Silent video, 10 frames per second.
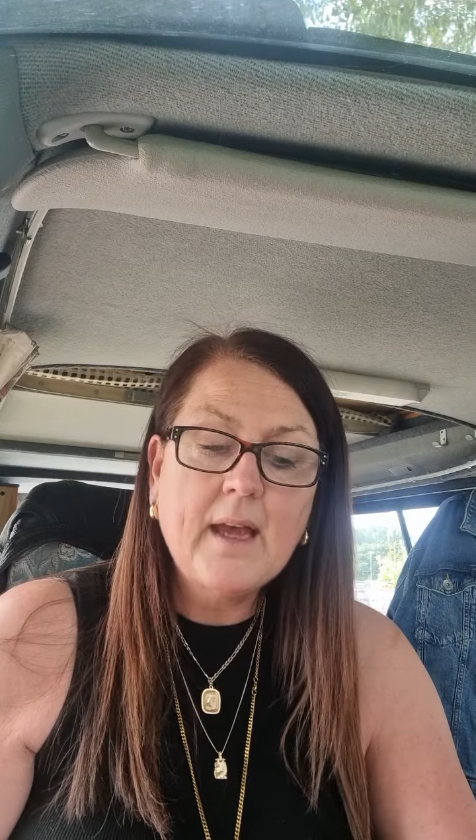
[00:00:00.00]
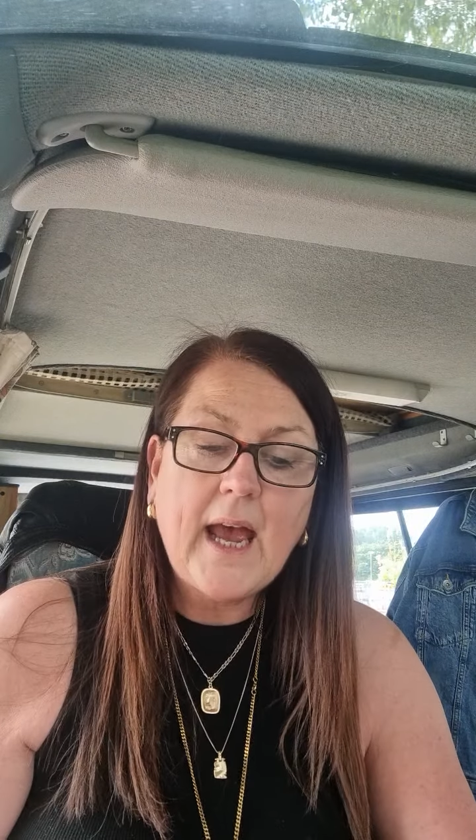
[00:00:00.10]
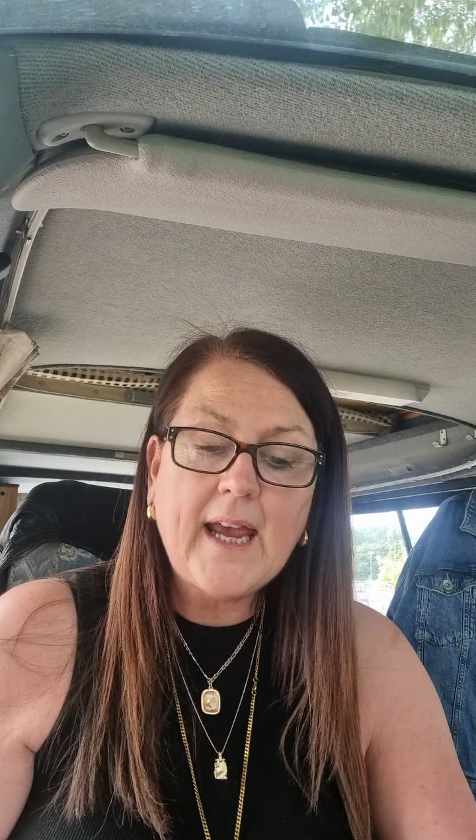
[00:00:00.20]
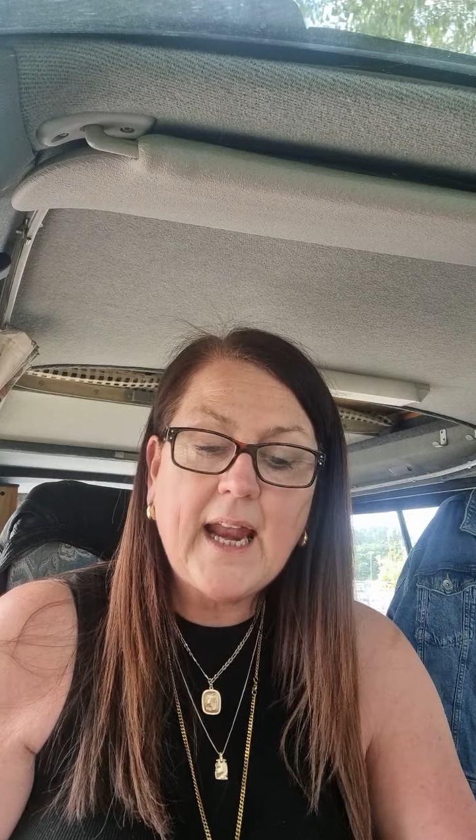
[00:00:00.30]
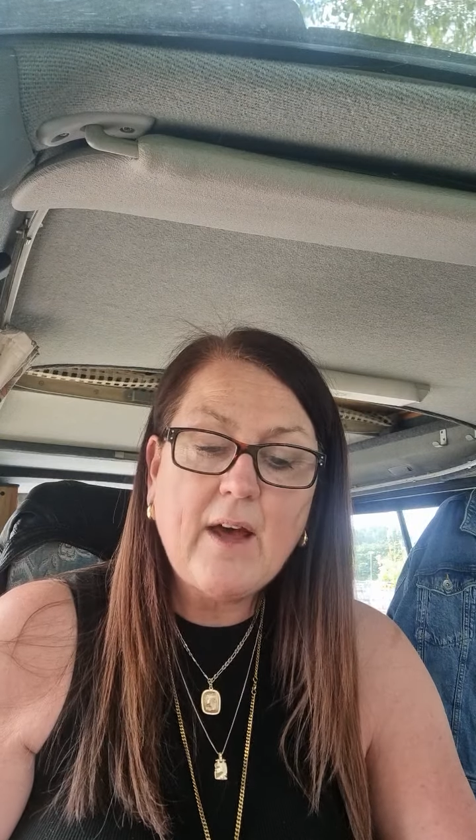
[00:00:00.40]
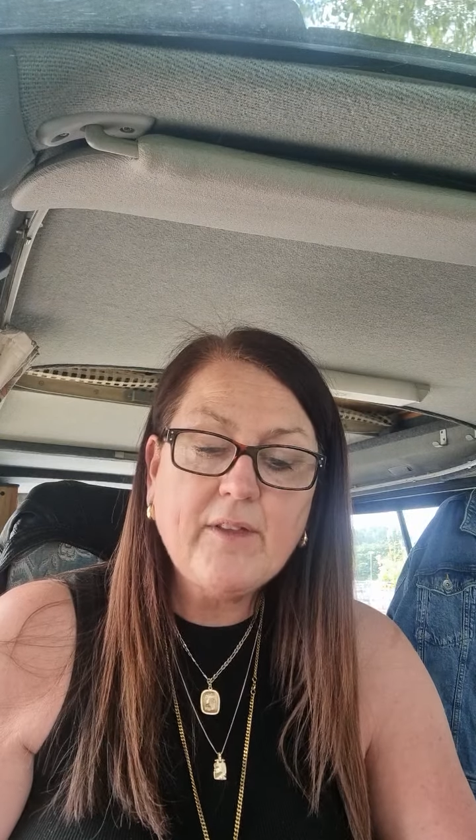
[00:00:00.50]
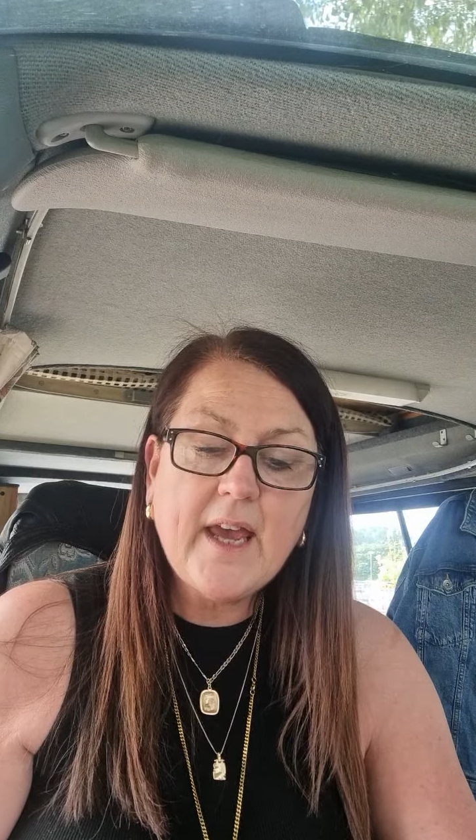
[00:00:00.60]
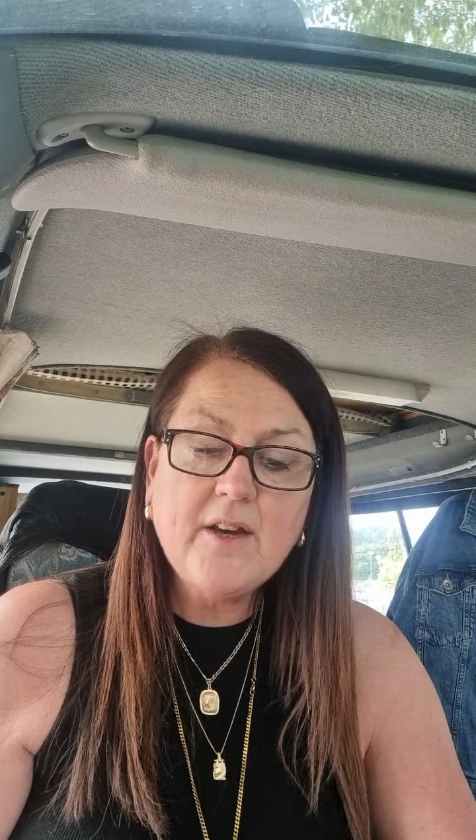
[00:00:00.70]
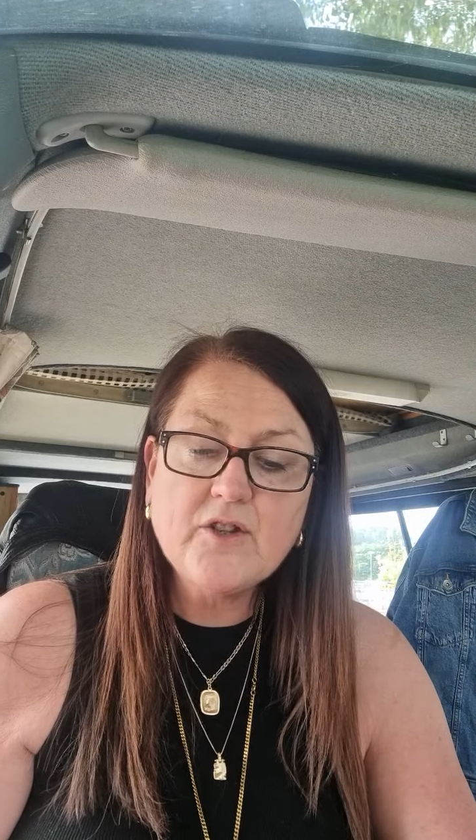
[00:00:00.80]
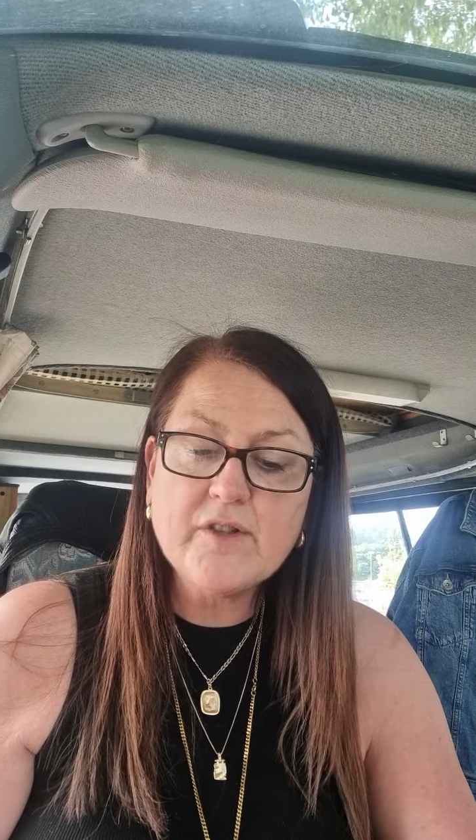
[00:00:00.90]
I allow the
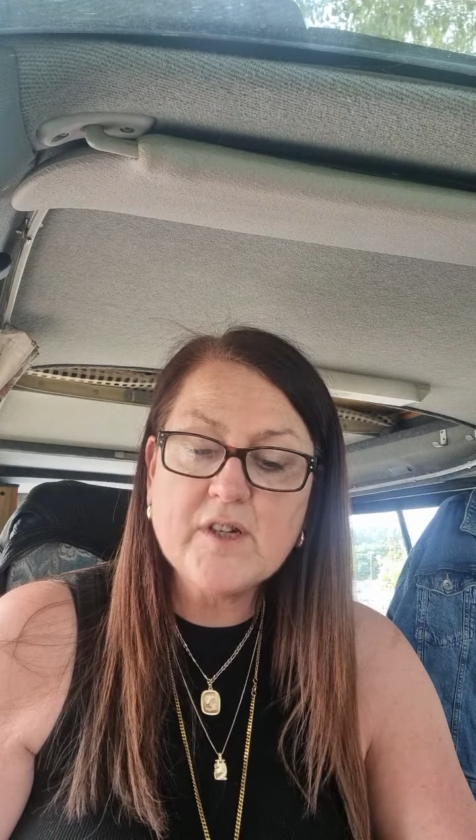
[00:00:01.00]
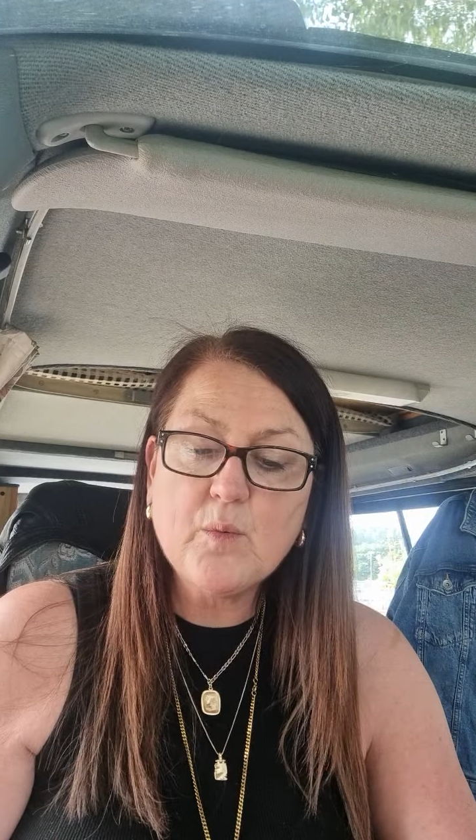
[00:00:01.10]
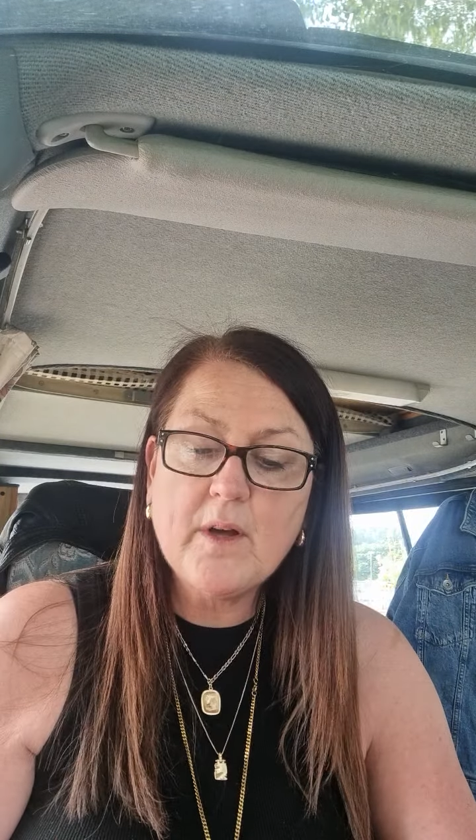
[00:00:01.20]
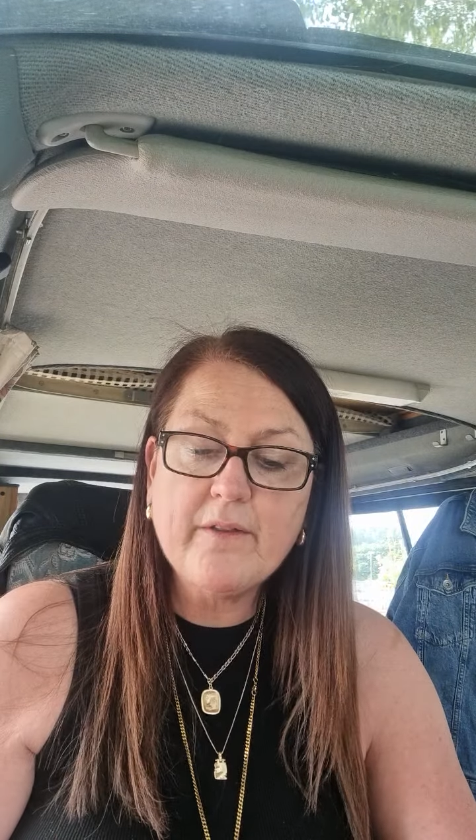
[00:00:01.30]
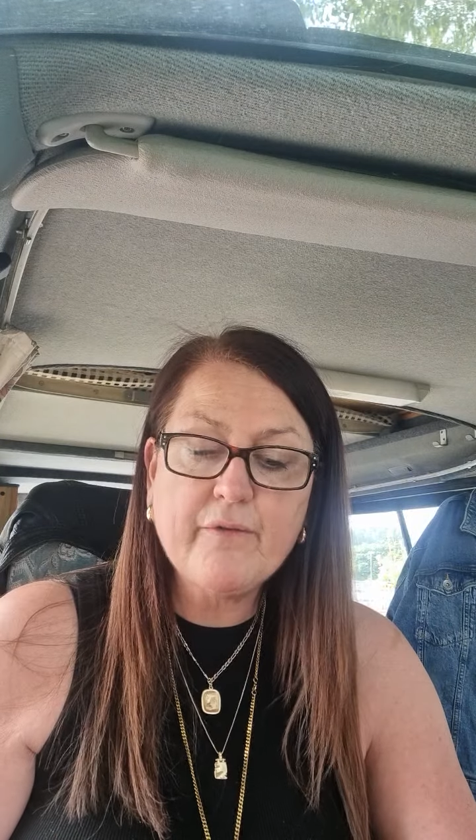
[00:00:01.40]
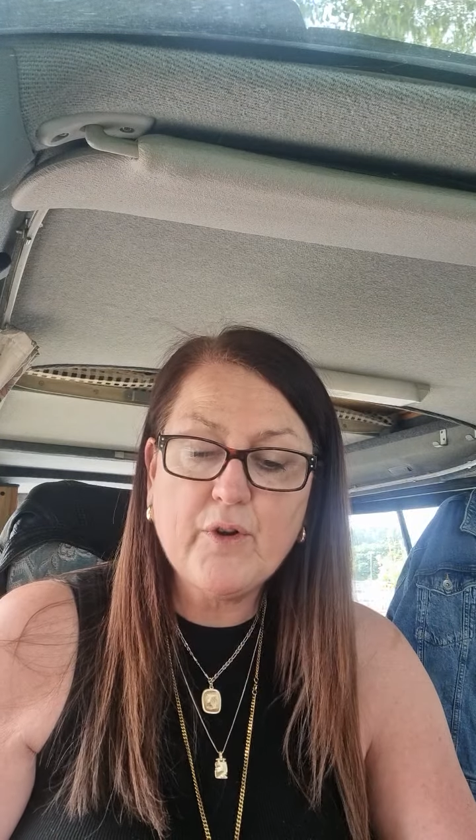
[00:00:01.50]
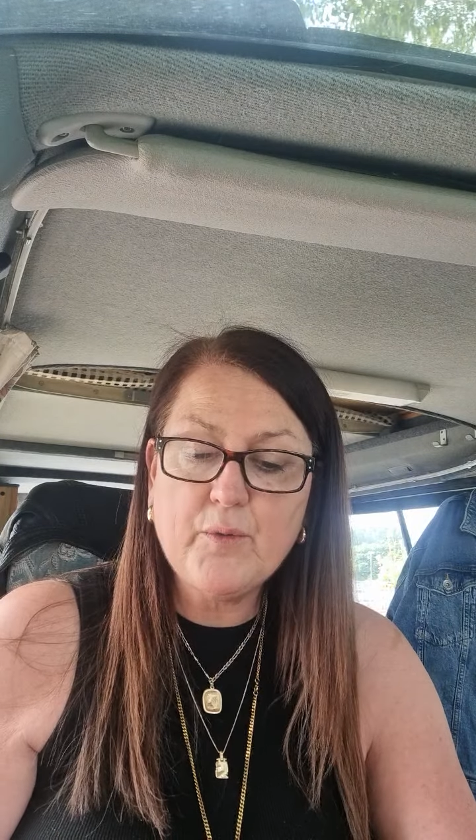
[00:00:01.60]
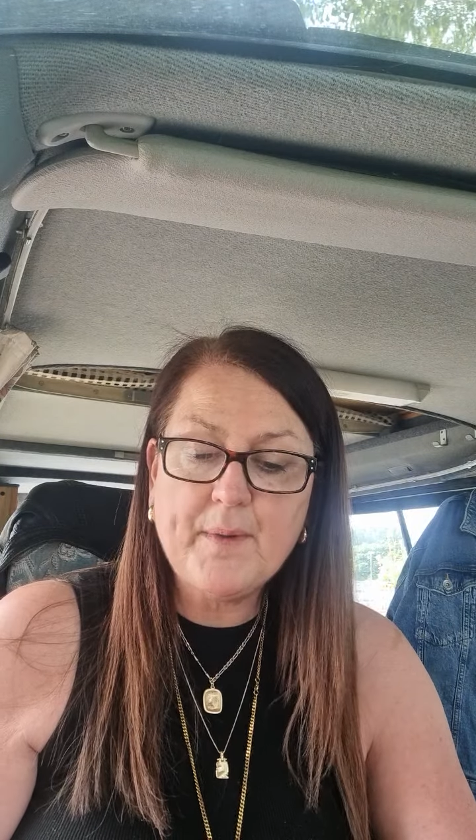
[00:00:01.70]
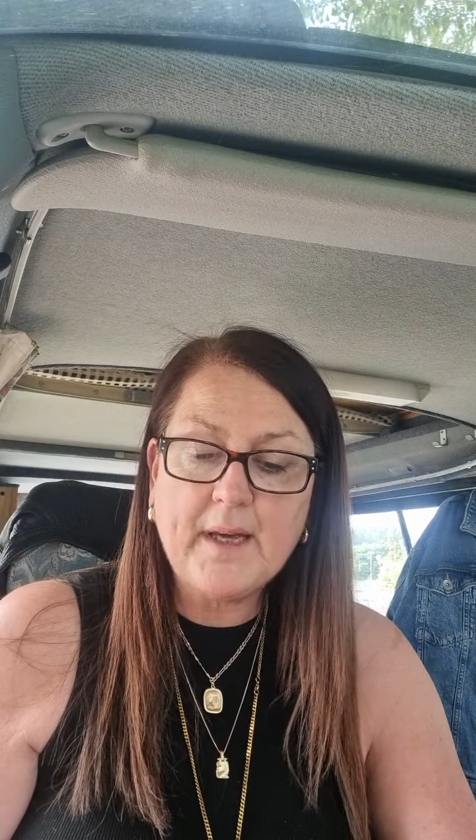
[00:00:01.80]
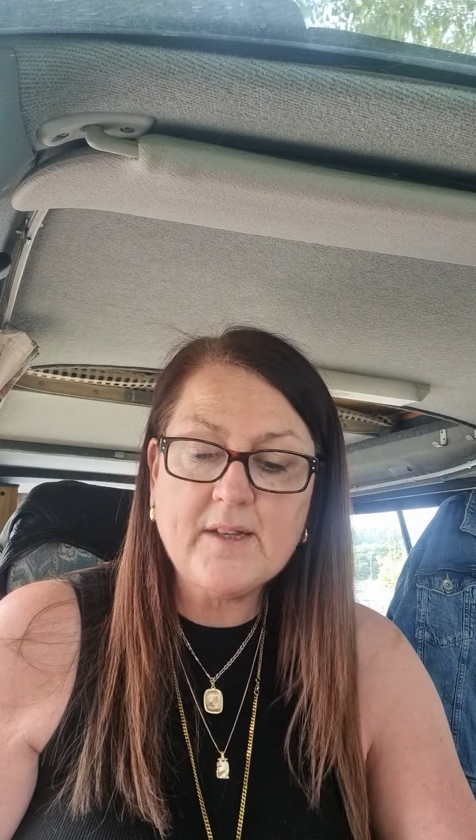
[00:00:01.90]
angels to work through me